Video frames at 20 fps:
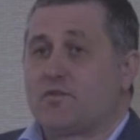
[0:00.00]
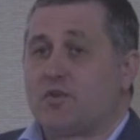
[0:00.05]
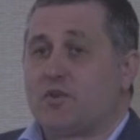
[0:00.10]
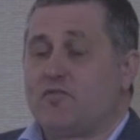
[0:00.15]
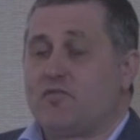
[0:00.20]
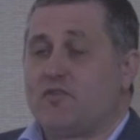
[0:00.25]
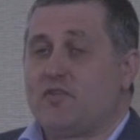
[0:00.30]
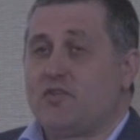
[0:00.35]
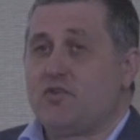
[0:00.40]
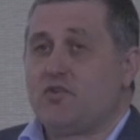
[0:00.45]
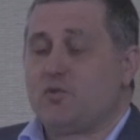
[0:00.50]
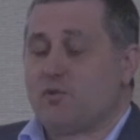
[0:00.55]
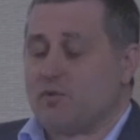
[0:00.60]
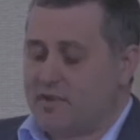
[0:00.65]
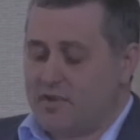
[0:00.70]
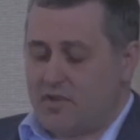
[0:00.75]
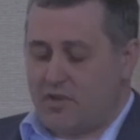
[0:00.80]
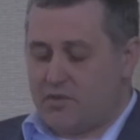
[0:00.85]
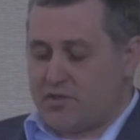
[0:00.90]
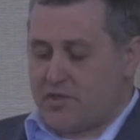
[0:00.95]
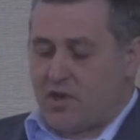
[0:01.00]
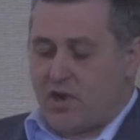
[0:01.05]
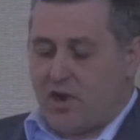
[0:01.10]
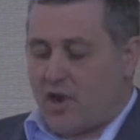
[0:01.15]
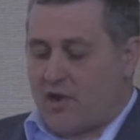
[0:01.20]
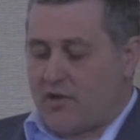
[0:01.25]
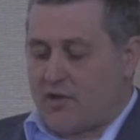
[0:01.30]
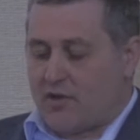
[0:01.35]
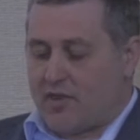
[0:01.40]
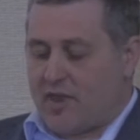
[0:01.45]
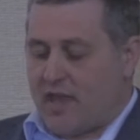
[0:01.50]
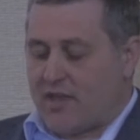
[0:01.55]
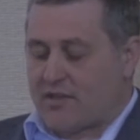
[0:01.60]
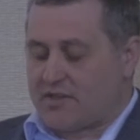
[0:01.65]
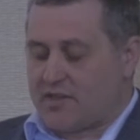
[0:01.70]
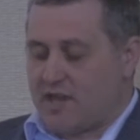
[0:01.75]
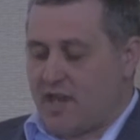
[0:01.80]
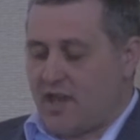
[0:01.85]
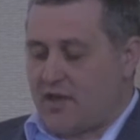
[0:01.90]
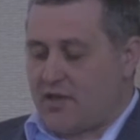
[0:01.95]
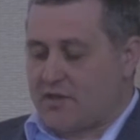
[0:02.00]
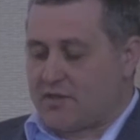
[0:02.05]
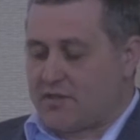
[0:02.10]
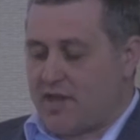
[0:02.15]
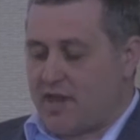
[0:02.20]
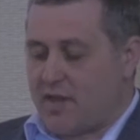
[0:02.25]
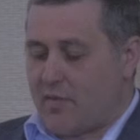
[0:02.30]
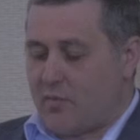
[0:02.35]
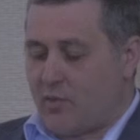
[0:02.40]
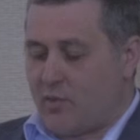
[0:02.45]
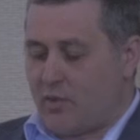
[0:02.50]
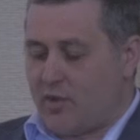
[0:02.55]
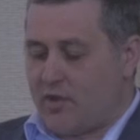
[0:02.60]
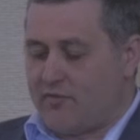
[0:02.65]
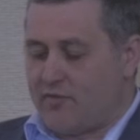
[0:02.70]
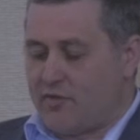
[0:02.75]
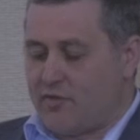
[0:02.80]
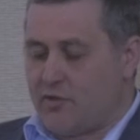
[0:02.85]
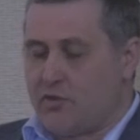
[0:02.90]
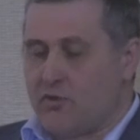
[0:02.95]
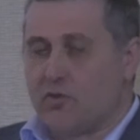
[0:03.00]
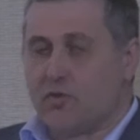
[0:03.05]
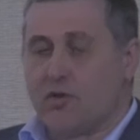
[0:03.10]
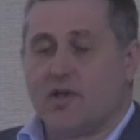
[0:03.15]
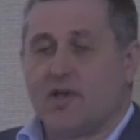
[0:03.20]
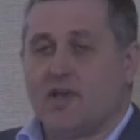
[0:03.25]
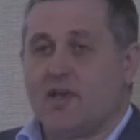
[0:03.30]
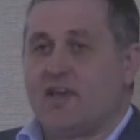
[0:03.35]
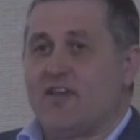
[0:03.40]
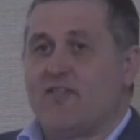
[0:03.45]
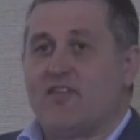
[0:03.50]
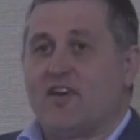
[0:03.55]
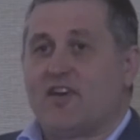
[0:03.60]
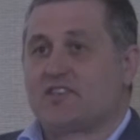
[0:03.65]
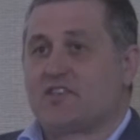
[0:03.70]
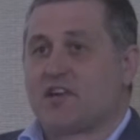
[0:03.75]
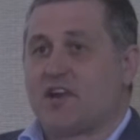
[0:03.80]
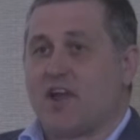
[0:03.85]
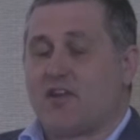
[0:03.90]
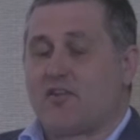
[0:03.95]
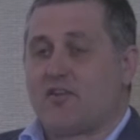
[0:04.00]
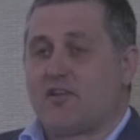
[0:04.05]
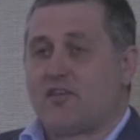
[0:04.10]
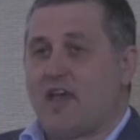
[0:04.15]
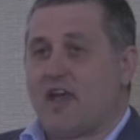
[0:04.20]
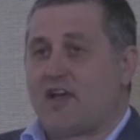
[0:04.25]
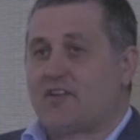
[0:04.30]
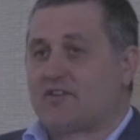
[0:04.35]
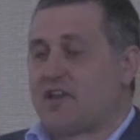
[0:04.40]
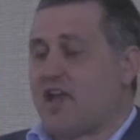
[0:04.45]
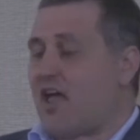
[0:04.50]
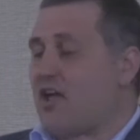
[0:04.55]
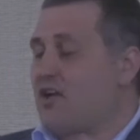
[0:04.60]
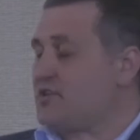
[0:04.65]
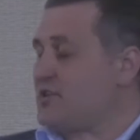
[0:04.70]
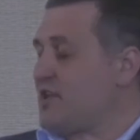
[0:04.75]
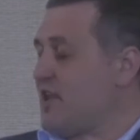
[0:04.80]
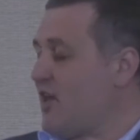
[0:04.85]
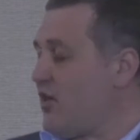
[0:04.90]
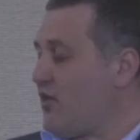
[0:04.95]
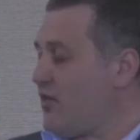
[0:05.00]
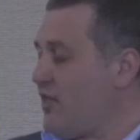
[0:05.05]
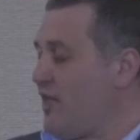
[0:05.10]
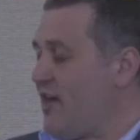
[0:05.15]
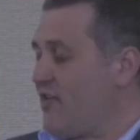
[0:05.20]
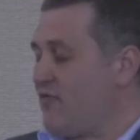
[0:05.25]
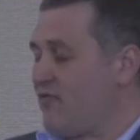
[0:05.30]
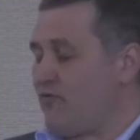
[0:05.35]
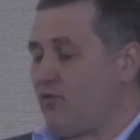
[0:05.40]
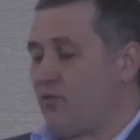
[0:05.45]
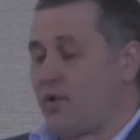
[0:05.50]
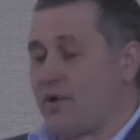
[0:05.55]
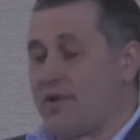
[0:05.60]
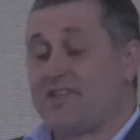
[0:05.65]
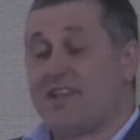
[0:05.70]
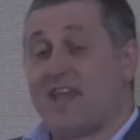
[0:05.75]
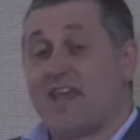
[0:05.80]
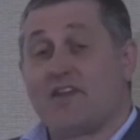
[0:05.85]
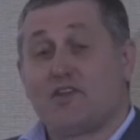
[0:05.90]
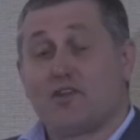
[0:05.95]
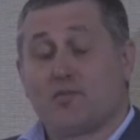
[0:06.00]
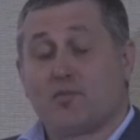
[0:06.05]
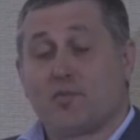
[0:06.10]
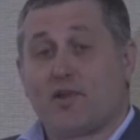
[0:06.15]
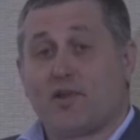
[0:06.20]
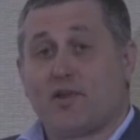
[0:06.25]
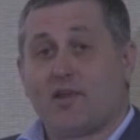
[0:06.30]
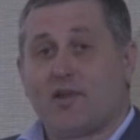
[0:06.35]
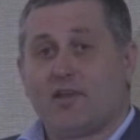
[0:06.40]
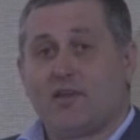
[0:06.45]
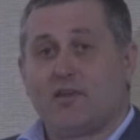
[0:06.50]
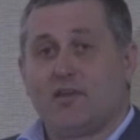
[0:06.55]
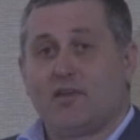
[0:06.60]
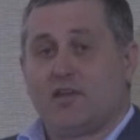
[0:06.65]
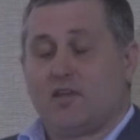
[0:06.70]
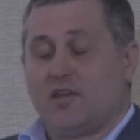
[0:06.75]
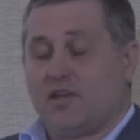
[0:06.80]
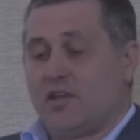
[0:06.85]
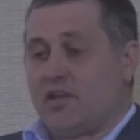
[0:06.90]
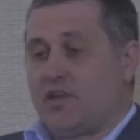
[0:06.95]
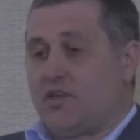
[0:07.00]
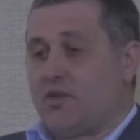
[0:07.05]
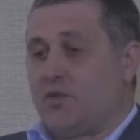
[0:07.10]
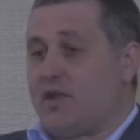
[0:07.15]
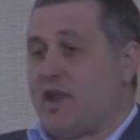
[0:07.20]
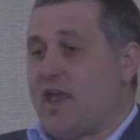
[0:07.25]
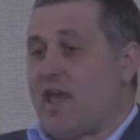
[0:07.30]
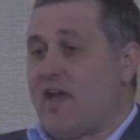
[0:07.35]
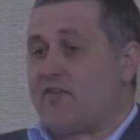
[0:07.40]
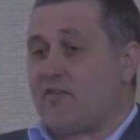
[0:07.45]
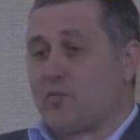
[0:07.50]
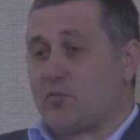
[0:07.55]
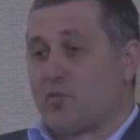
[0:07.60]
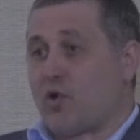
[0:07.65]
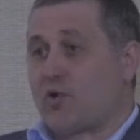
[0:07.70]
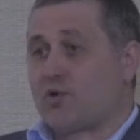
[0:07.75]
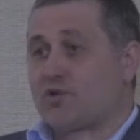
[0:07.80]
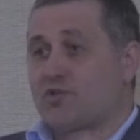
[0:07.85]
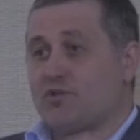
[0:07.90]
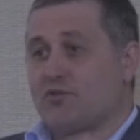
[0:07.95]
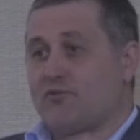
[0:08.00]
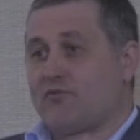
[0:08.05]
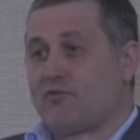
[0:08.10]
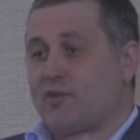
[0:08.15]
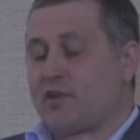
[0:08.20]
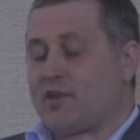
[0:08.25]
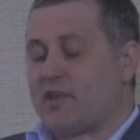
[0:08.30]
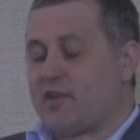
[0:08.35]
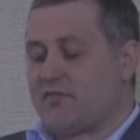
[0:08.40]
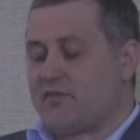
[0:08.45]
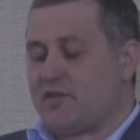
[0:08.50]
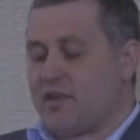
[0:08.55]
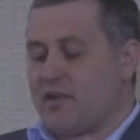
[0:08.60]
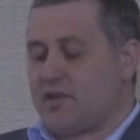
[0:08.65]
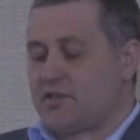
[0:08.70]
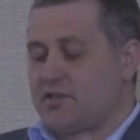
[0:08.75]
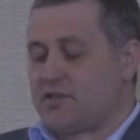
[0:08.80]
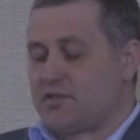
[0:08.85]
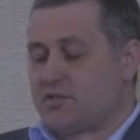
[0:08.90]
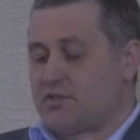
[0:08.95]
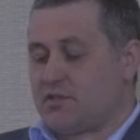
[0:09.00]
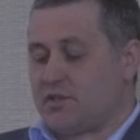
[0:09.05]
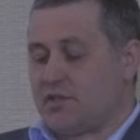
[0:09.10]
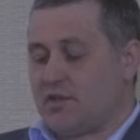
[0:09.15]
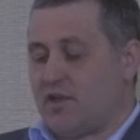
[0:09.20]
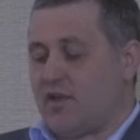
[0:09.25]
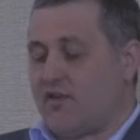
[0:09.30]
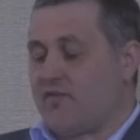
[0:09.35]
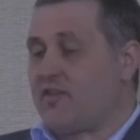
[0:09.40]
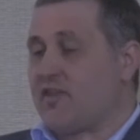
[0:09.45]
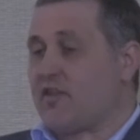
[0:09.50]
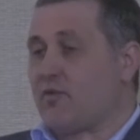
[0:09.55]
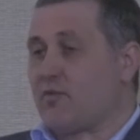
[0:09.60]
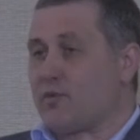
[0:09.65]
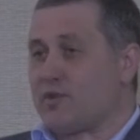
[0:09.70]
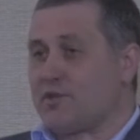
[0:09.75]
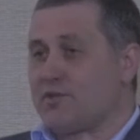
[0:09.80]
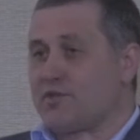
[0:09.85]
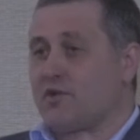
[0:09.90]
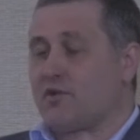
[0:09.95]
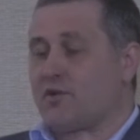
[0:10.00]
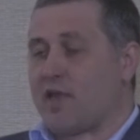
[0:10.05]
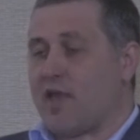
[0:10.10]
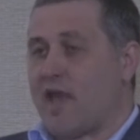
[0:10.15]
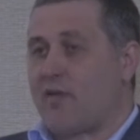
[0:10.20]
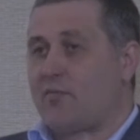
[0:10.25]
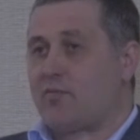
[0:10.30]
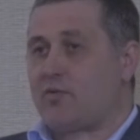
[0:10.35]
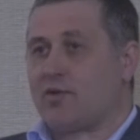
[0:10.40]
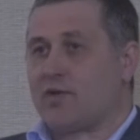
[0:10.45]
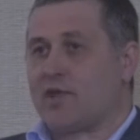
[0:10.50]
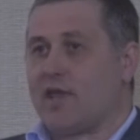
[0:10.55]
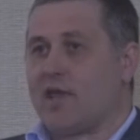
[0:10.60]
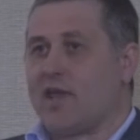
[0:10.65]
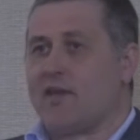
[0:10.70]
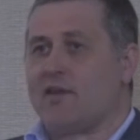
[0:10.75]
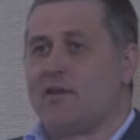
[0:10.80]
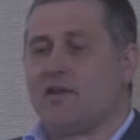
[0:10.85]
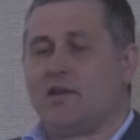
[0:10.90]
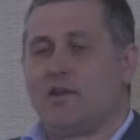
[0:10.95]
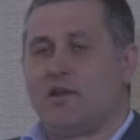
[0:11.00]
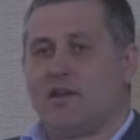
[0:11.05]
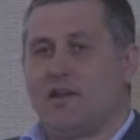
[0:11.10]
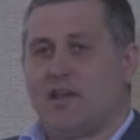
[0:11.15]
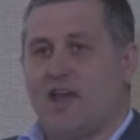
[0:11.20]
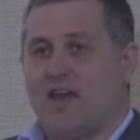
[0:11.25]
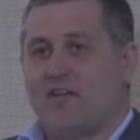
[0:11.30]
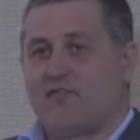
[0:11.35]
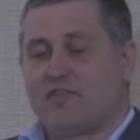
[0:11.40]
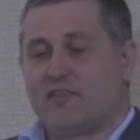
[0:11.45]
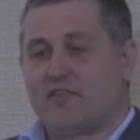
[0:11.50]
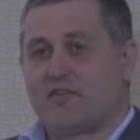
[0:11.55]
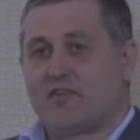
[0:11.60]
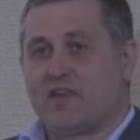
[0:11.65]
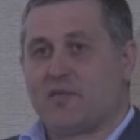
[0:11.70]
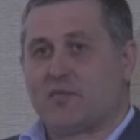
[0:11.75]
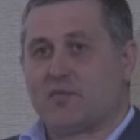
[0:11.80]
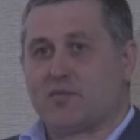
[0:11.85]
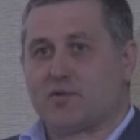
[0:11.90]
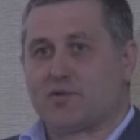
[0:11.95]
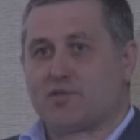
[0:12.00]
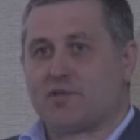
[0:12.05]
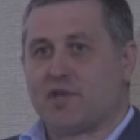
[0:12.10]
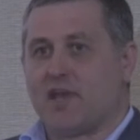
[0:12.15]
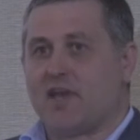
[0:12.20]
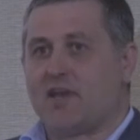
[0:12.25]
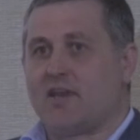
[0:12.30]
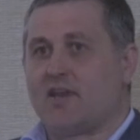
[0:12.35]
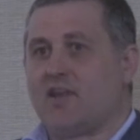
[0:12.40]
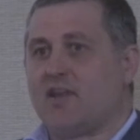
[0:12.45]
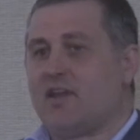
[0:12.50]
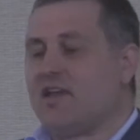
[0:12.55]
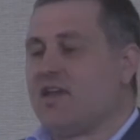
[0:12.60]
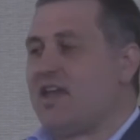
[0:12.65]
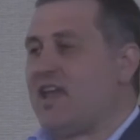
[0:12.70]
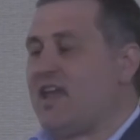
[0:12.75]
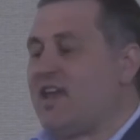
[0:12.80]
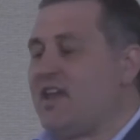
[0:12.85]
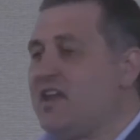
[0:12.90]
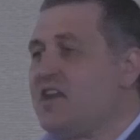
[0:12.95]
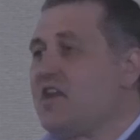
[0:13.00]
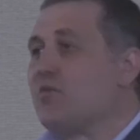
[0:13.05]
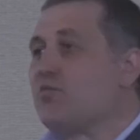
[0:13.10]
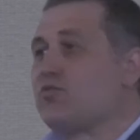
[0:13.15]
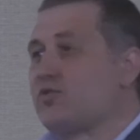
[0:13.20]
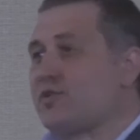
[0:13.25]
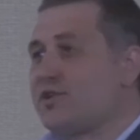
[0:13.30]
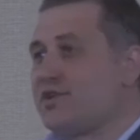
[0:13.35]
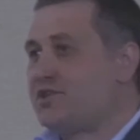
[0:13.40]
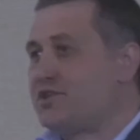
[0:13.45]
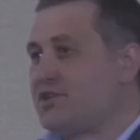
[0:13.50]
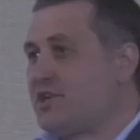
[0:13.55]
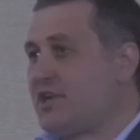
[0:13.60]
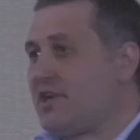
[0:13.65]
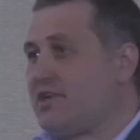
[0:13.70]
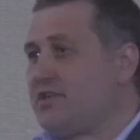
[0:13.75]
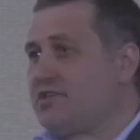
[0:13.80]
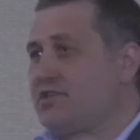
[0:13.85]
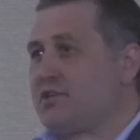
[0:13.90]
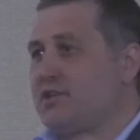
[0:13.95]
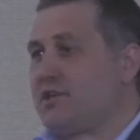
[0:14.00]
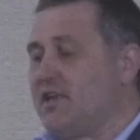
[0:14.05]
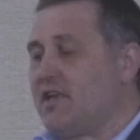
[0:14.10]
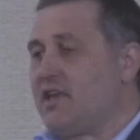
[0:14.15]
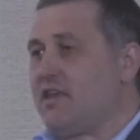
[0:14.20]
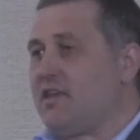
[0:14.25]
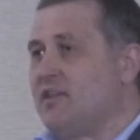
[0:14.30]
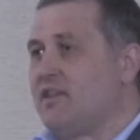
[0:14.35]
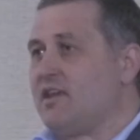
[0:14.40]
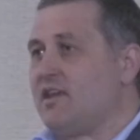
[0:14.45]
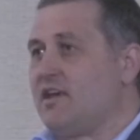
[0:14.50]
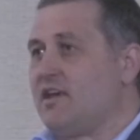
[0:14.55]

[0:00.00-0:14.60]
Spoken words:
if you, using our $100,000 example, if you invested $100,000, held that for a 10-year period, you would have your partial forgiveness of the original capital gain at 15%. And any appreciation in